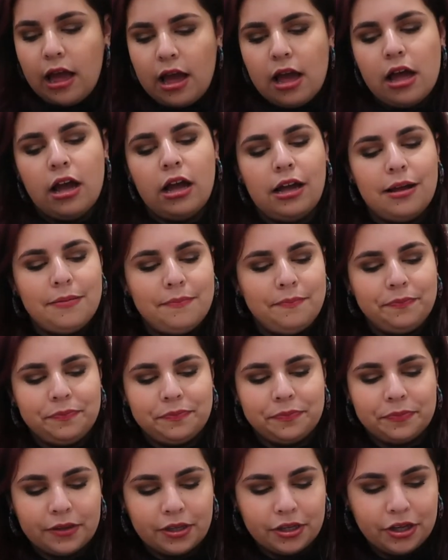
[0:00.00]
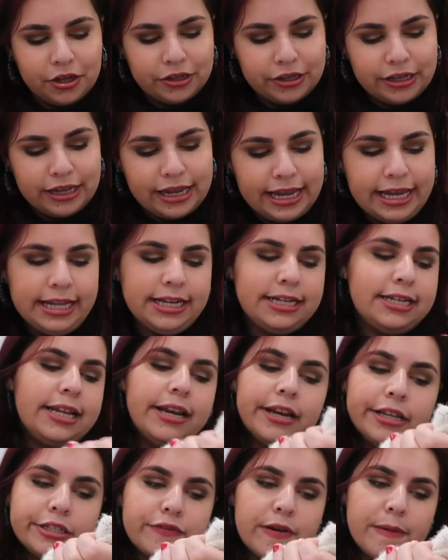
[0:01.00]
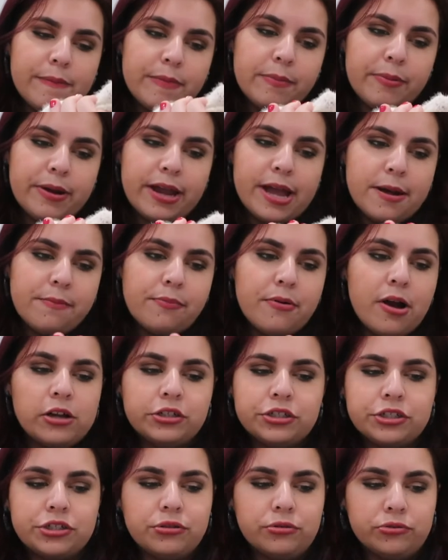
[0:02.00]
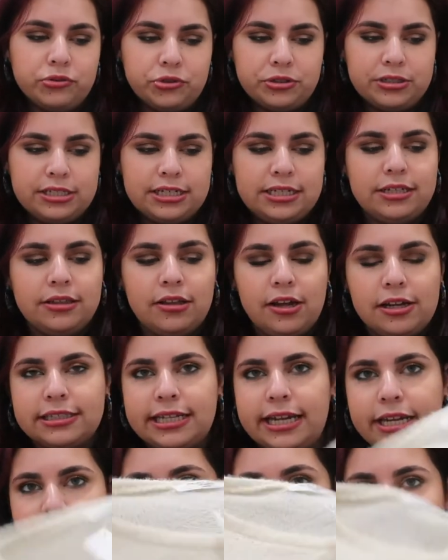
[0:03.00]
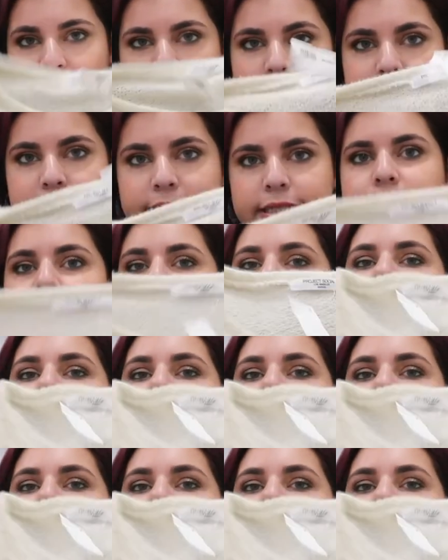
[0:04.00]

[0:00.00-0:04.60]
And it is from the brand Project Social Tea Los Angeles.